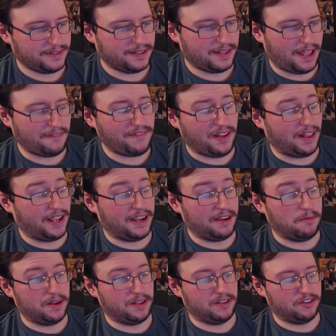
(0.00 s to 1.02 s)
I felt like it,
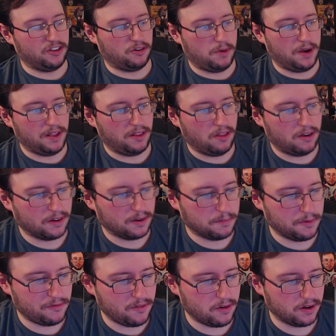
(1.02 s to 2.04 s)
way, it took way longer
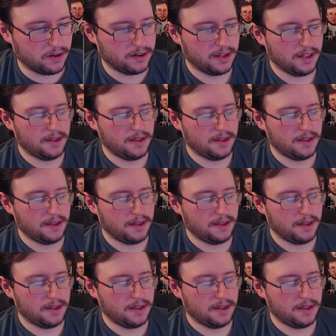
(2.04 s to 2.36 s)
before.